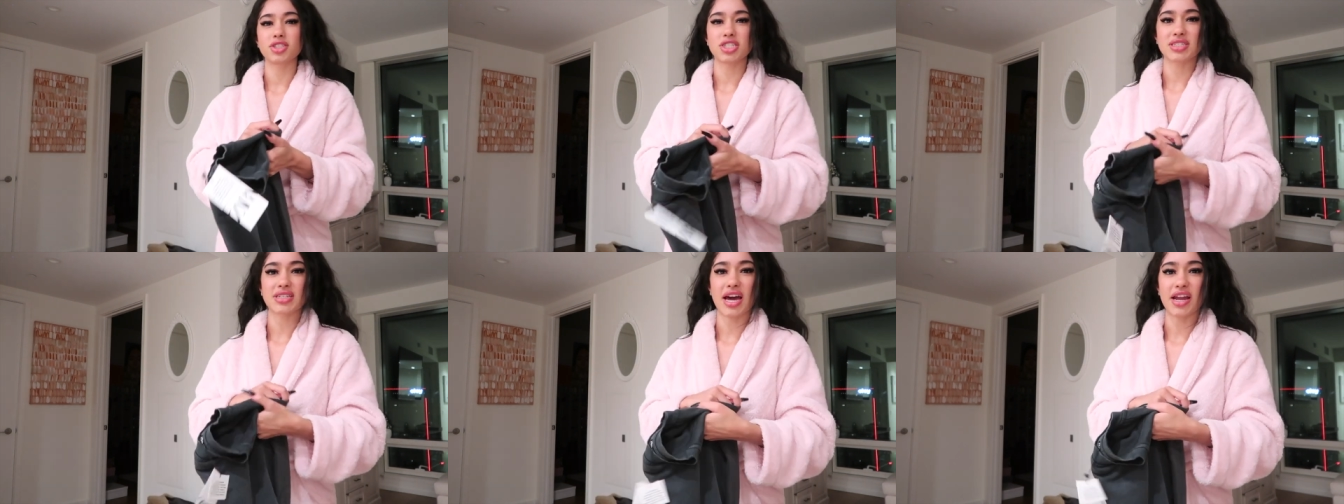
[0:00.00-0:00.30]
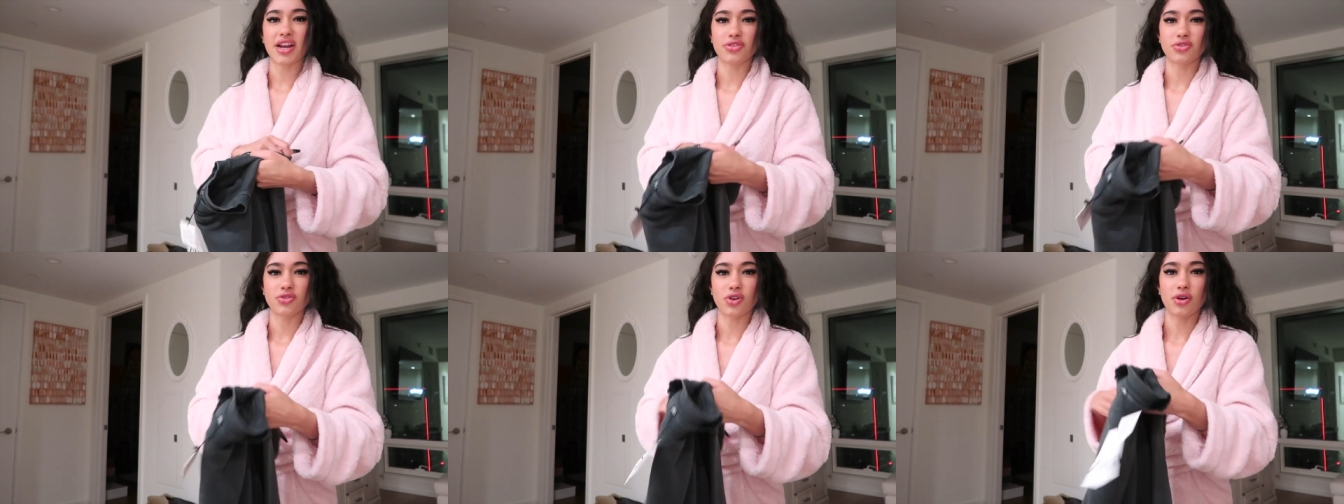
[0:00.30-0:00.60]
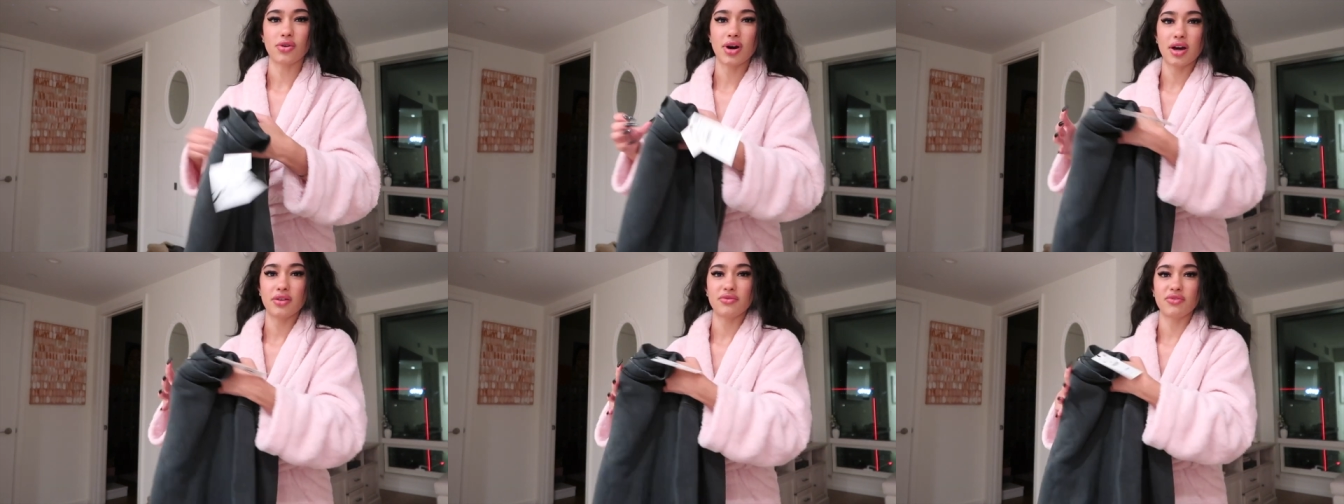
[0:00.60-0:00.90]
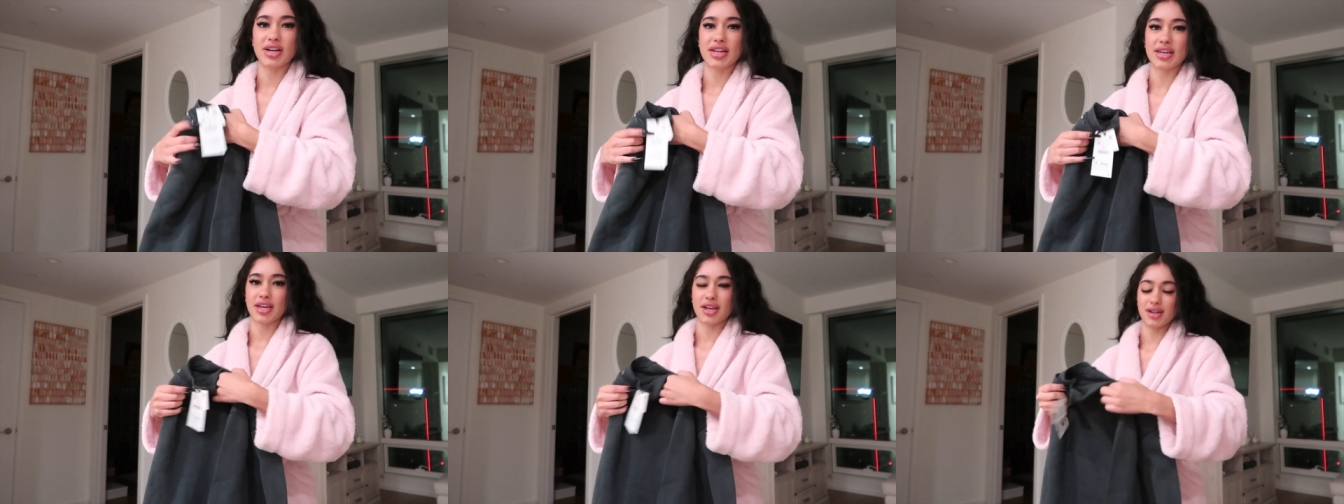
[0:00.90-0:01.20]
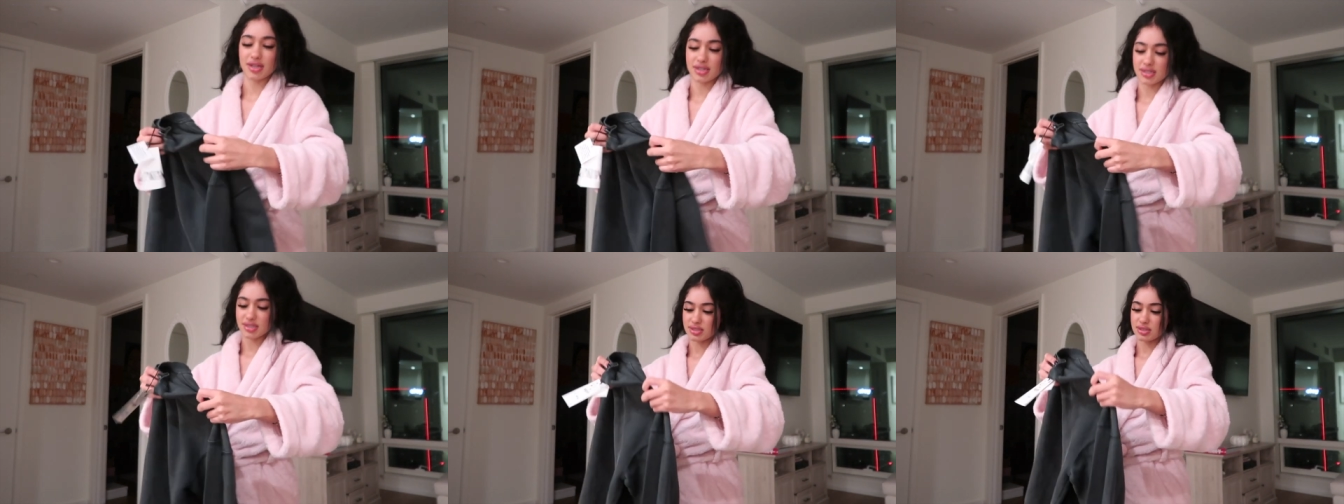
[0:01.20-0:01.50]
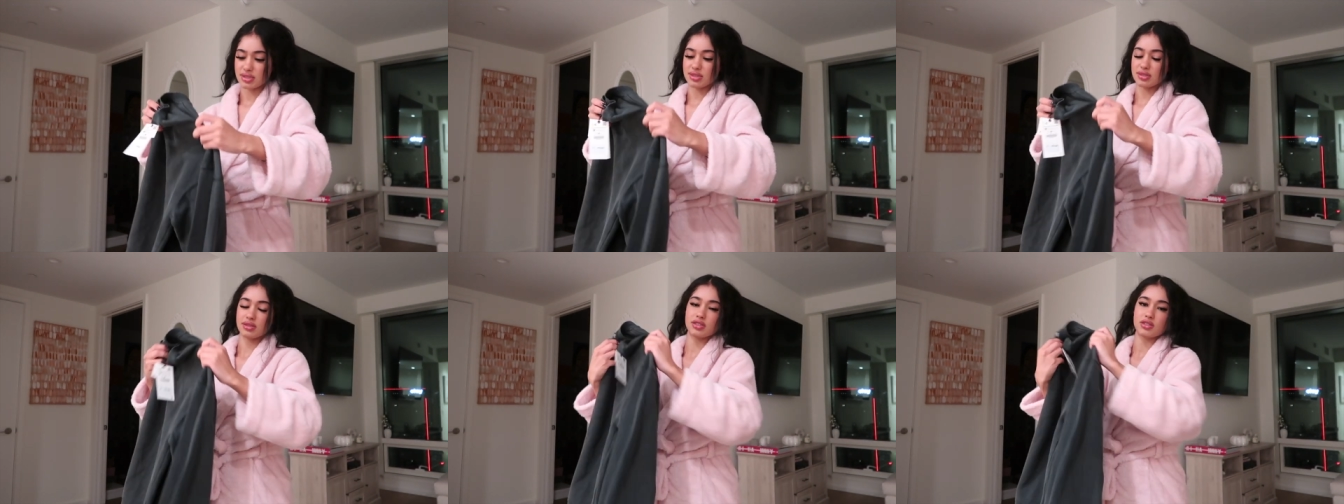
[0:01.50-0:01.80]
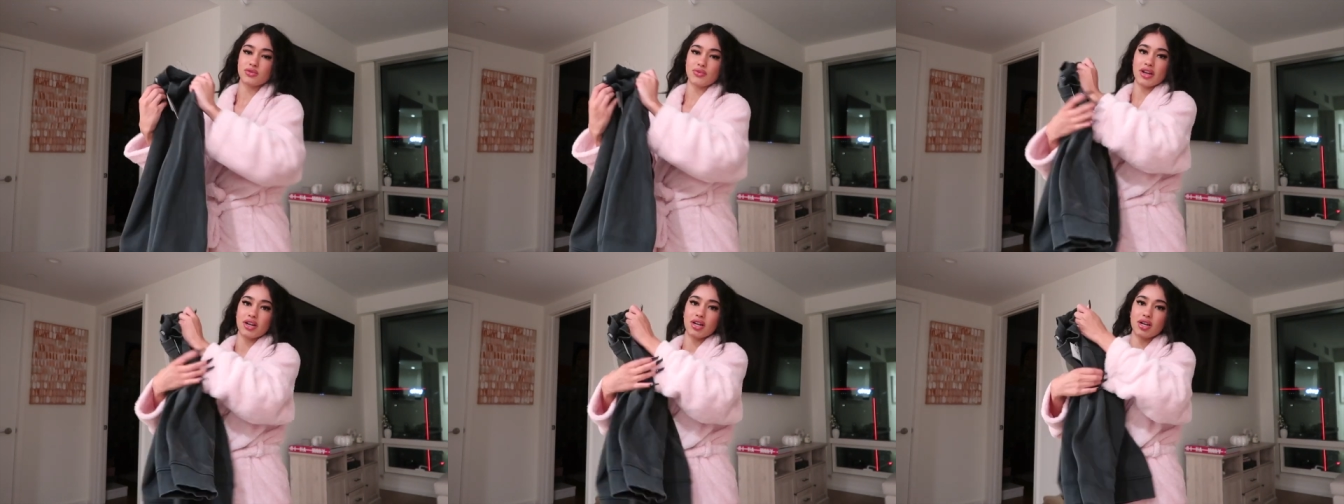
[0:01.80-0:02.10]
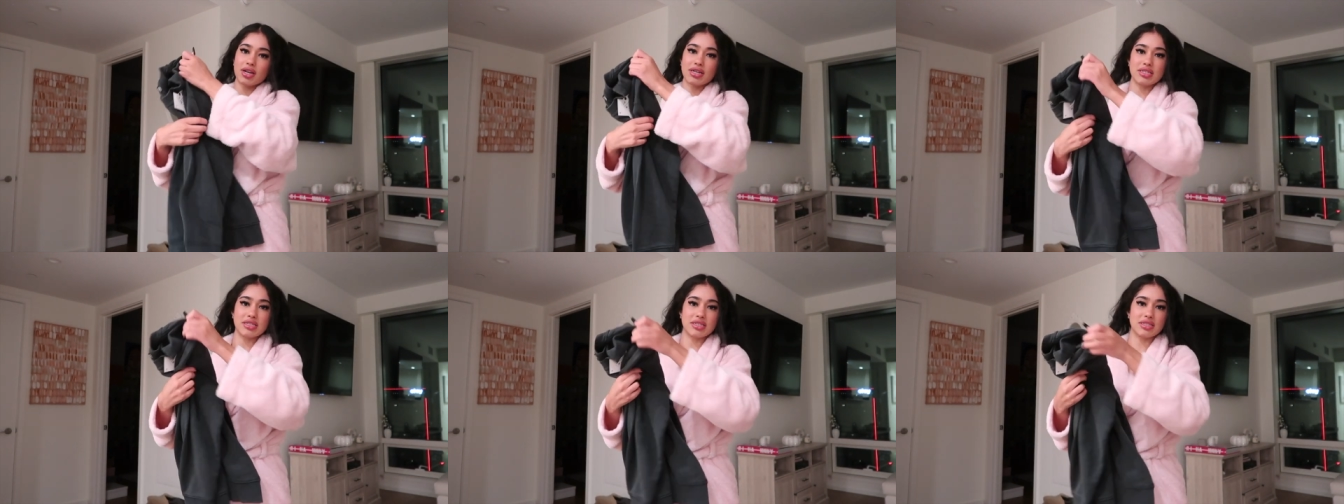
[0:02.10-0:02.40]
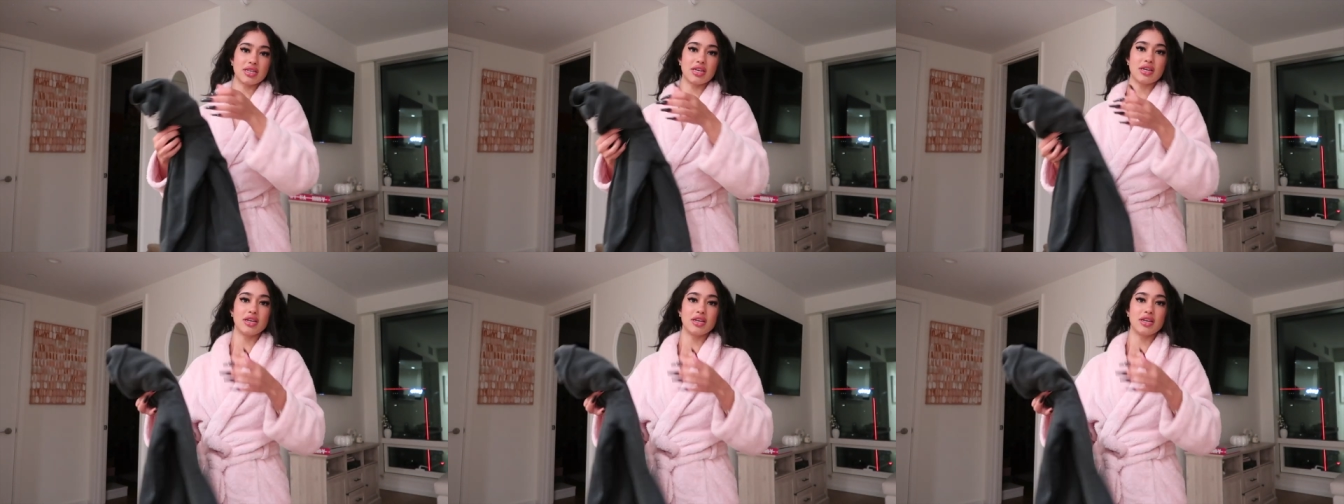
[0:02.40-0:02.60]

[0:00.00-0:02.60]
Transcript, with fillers: just kind of throw on running errands sweater because